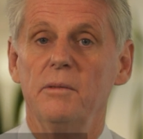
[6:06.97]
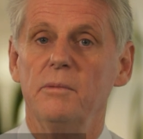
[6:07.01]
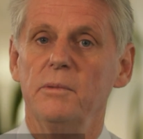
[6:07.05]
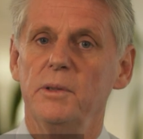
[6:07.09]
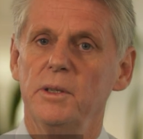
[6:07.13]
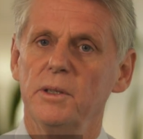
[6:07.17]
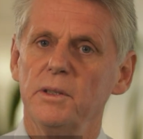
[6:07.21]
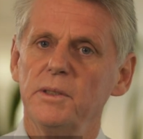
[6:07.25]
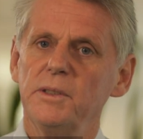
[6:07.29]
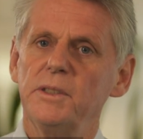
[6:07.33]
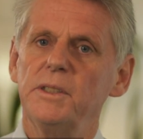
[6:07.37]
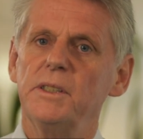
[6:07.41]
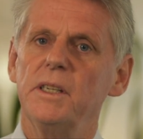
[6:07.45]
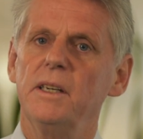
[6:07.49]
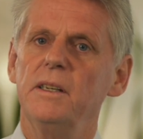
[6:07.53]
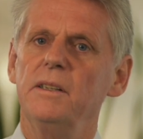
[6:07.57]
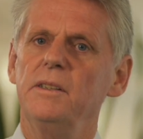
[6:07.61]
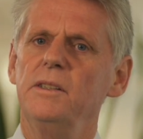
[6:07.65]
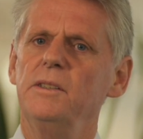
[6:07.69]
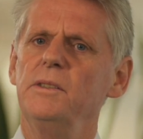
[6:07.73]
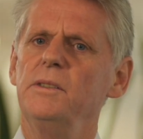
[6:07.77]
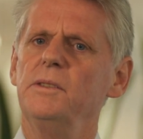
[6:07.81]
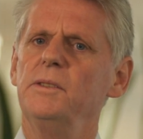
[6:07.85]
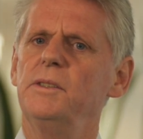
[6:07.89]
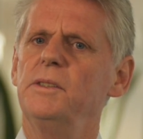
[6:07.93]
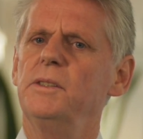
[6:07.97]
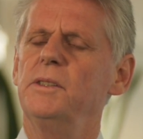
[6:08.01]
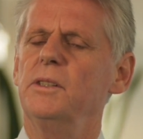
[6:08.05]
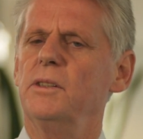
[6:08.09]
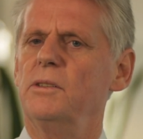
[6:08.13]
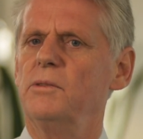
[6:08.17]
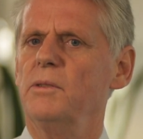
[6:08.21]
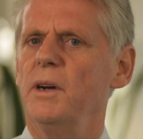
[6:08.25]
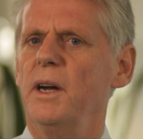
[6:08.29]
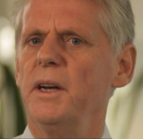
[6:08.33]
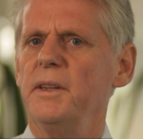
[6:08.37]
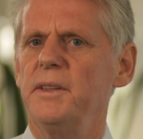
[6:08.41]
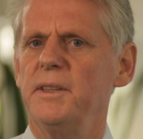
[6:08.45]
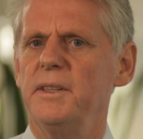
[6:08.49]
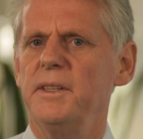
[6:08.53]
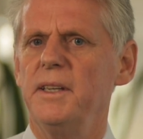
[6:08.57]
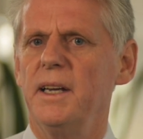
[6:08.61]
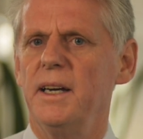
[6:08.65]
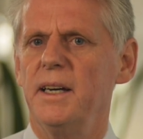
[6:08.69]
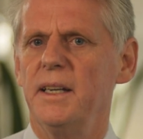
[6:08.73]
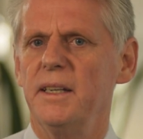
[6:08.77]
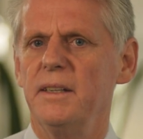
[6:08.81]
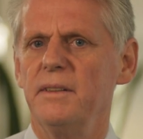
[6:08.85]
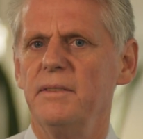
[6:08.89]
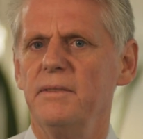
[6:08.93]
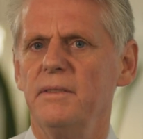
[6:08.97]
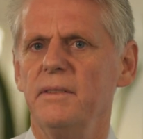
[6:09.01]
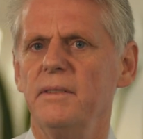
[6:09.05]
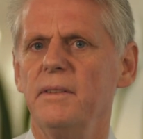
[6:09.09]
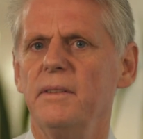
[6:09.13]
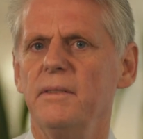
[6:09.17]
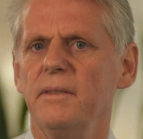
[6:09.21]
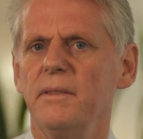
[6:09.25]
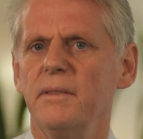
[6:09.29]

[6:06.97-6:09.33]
We also use the growth data